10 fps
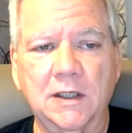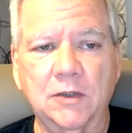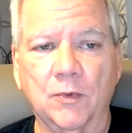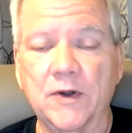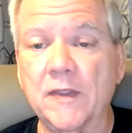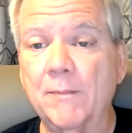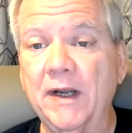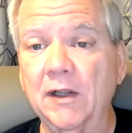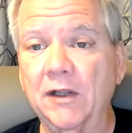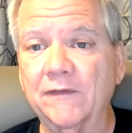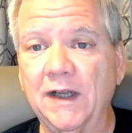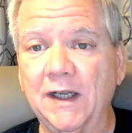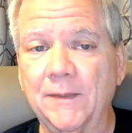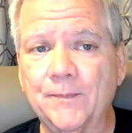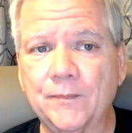We're in the middle of
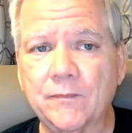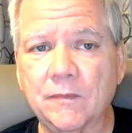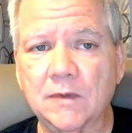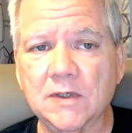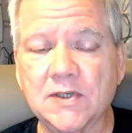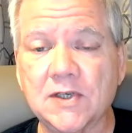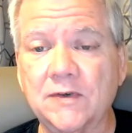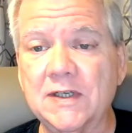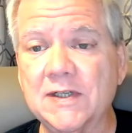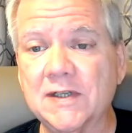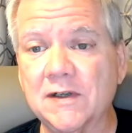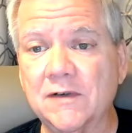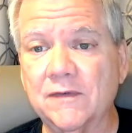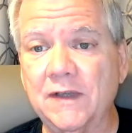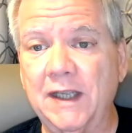a series
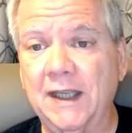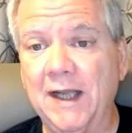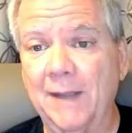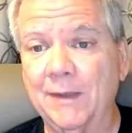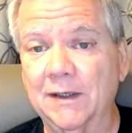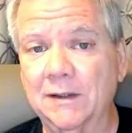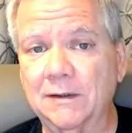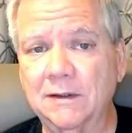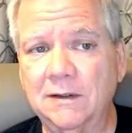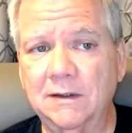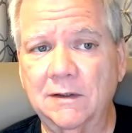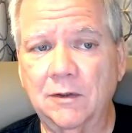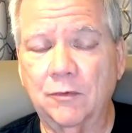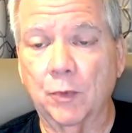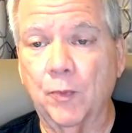of economic
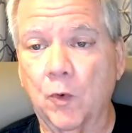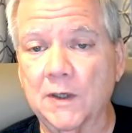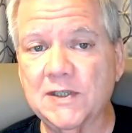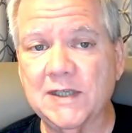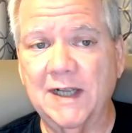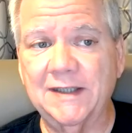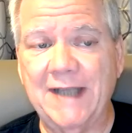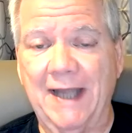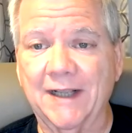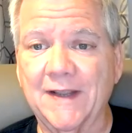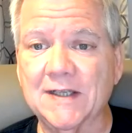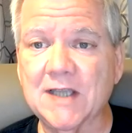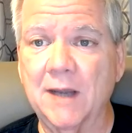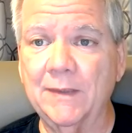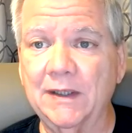reports and data that's
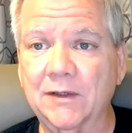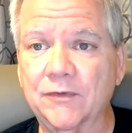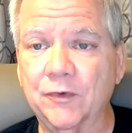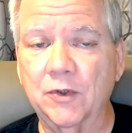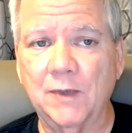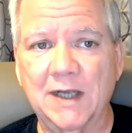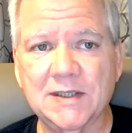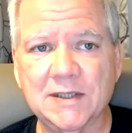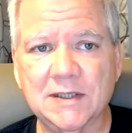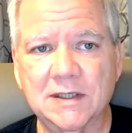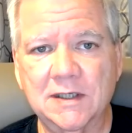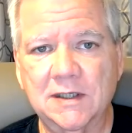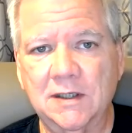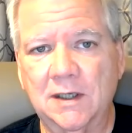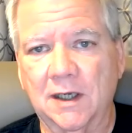coming through to us
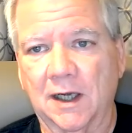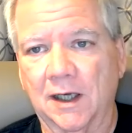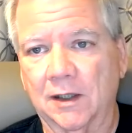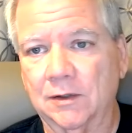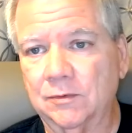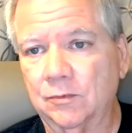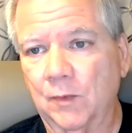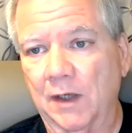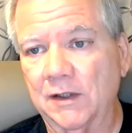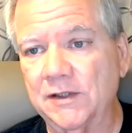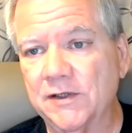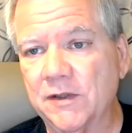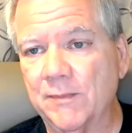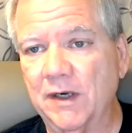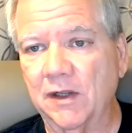well into
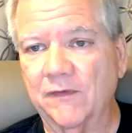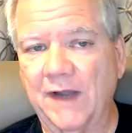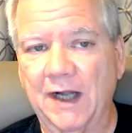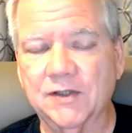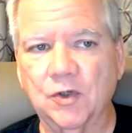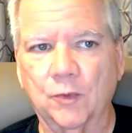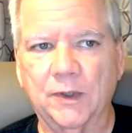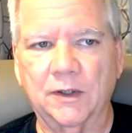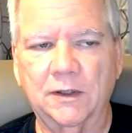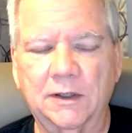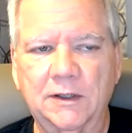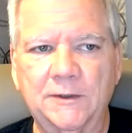the middle of October,